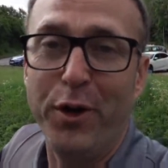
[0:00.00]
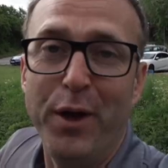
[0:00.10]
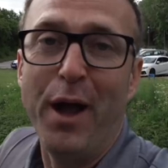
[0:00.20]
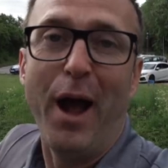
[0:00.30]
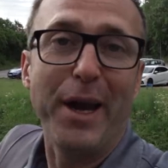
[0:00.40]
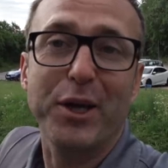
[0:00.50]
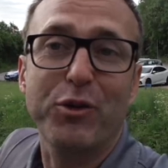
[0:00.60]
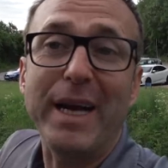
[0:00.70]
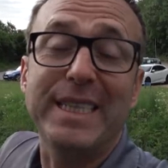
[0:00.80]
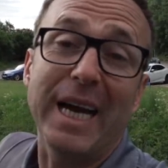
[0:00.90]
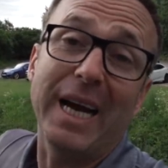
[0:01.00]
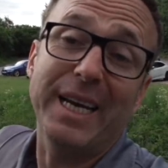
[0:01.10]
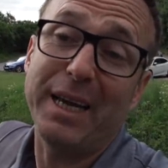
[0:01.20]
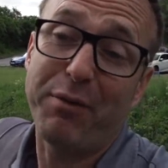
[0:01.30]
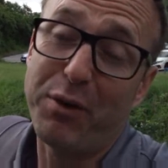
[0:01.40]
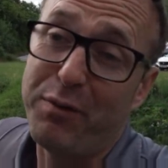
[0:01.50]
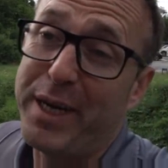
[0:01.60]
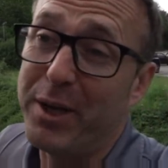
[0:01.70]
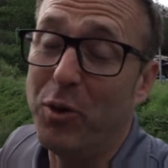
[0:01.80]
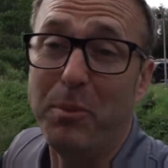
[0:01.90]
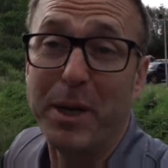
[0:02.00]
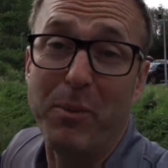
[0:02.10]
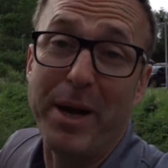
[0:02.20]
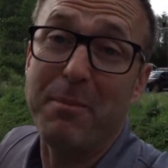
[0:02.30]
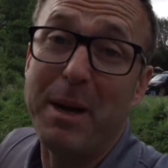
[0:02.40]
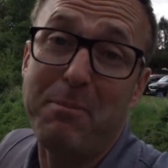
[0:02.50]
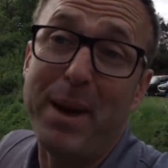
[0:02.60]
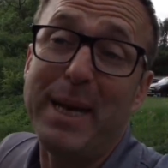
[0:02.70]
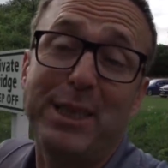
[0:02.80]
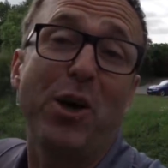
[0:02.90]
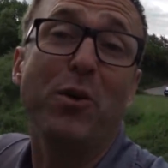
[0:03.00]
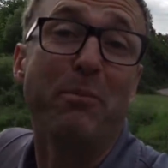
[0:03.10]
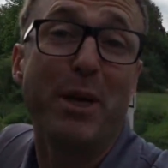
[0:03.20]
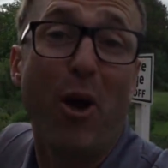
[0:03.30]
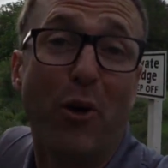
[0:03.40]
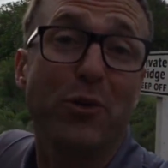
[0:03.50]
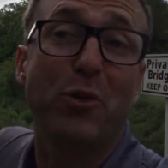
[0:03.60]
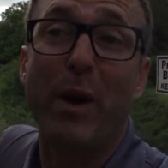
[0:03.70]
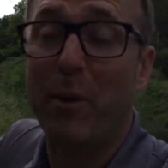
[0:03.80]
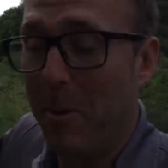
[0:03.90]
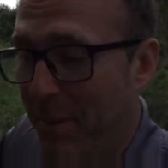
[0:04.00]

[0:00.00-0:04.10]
I had a great idea for a video, but it went a bit peak-tongue because the way we are